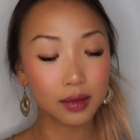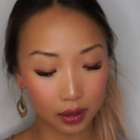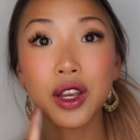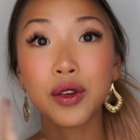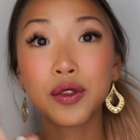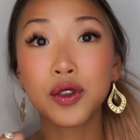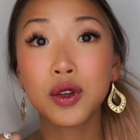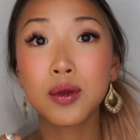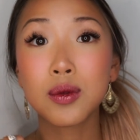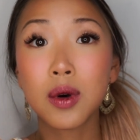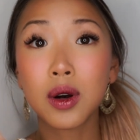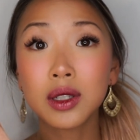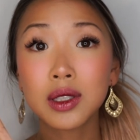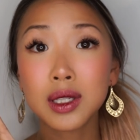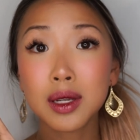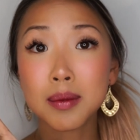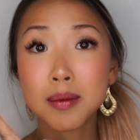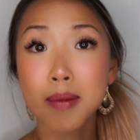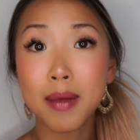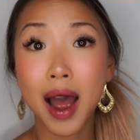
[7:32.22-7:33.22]
If you want
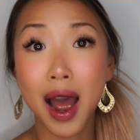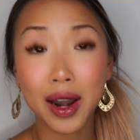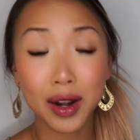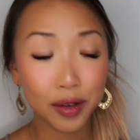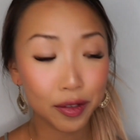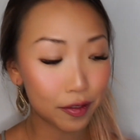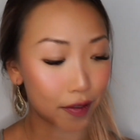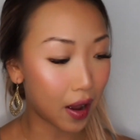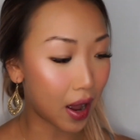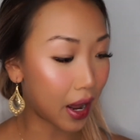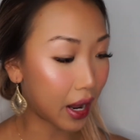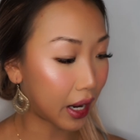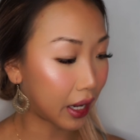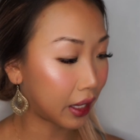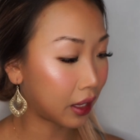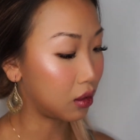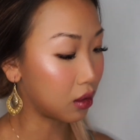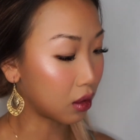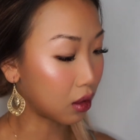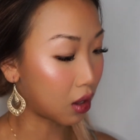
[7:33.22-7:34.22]
to
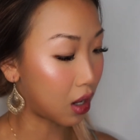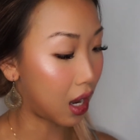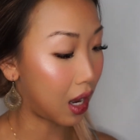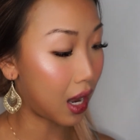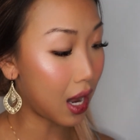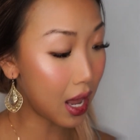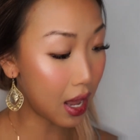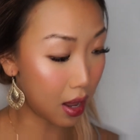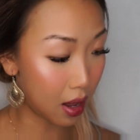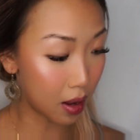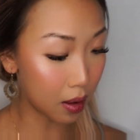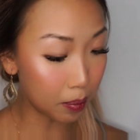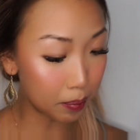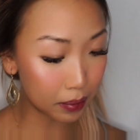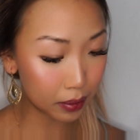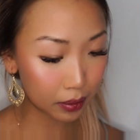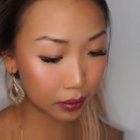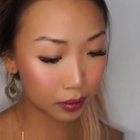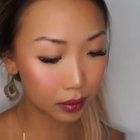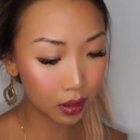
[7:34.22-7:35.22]
mattify your lip,
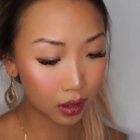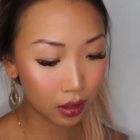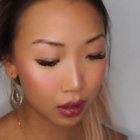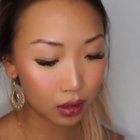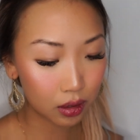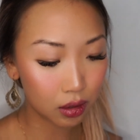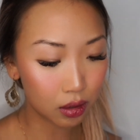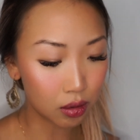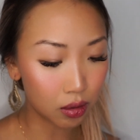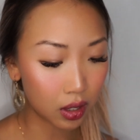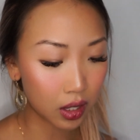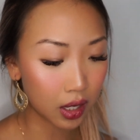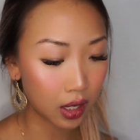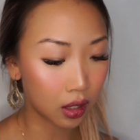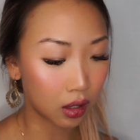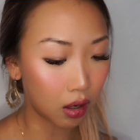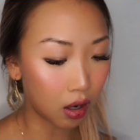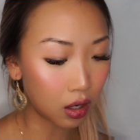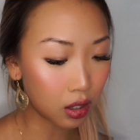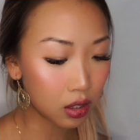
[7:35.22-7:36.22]
you
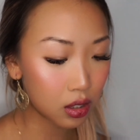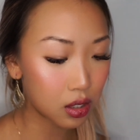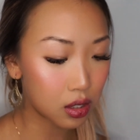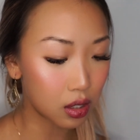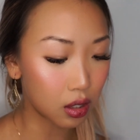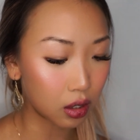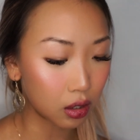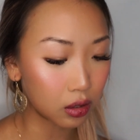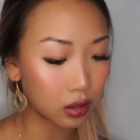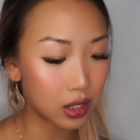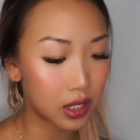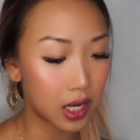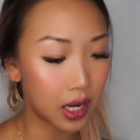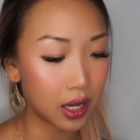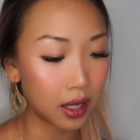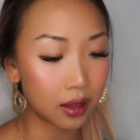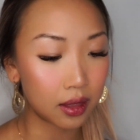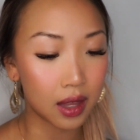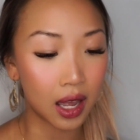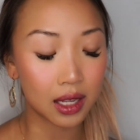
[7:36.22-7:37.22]
can also
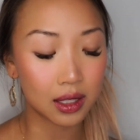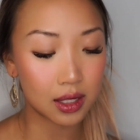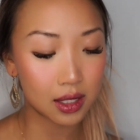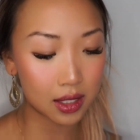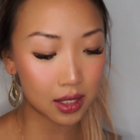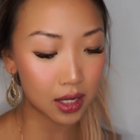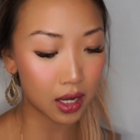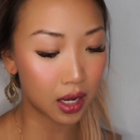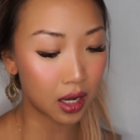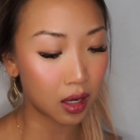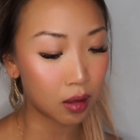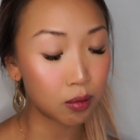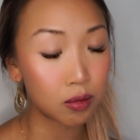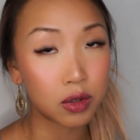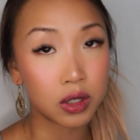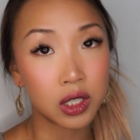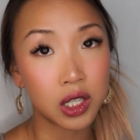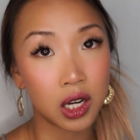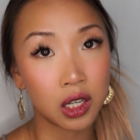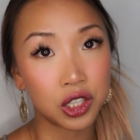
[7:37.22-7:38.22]
take that same
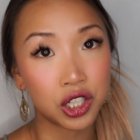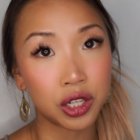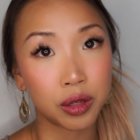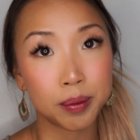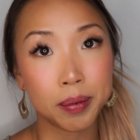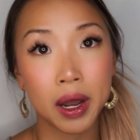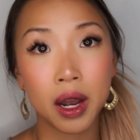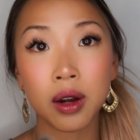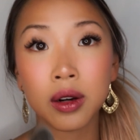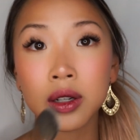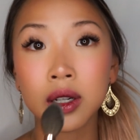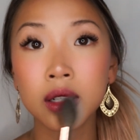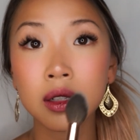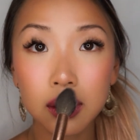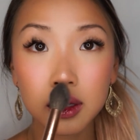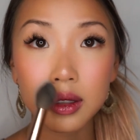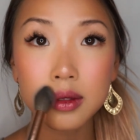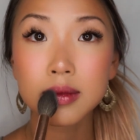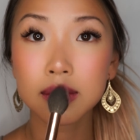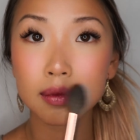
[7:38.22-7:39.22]
retouching powder,
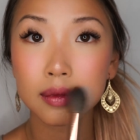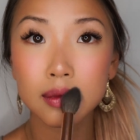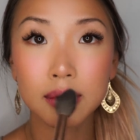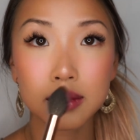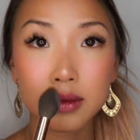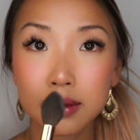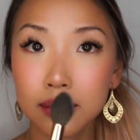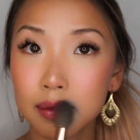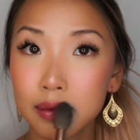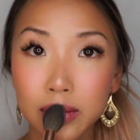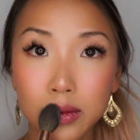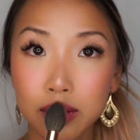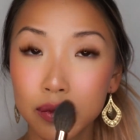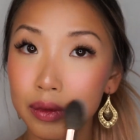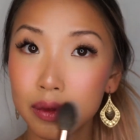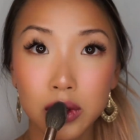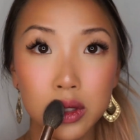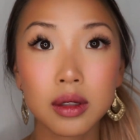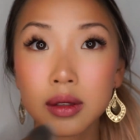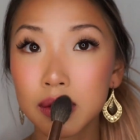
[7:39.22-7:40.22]

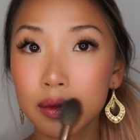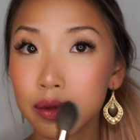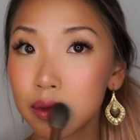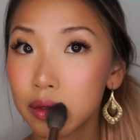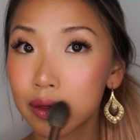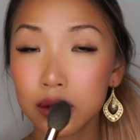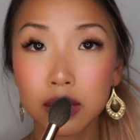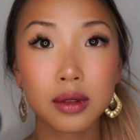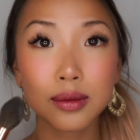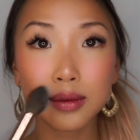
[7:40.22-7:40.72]
dab it on top.